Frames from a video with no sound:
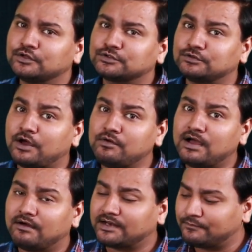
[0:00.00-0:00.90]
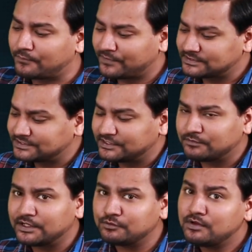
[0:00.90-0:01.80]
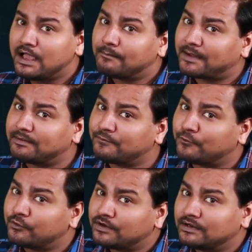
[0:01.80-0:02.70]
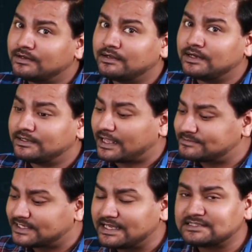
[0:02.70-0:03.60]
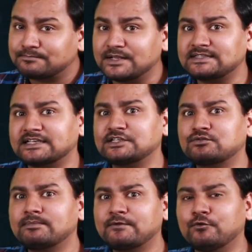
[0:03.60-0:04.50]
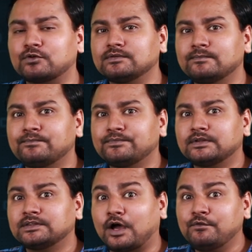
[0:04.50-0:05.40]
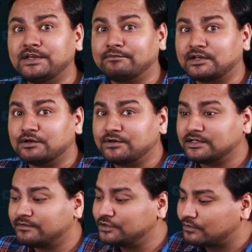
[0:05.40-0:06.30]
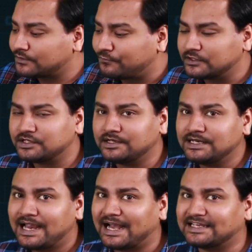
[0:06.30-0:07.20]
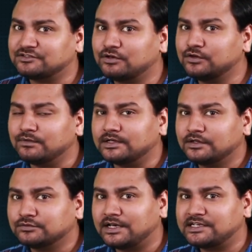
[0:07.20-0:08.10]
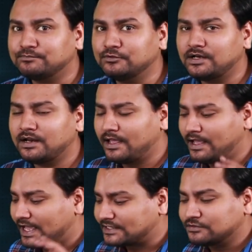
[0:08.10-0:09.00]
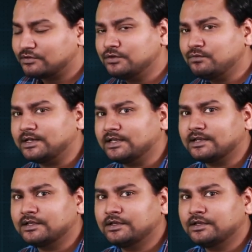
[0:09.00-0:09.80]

So now our f of x is equal to pi by 4 times x plus x square by 4. Now we have to calculate the value of the function at x is equal to 1. So let's put x is equal to 1 here.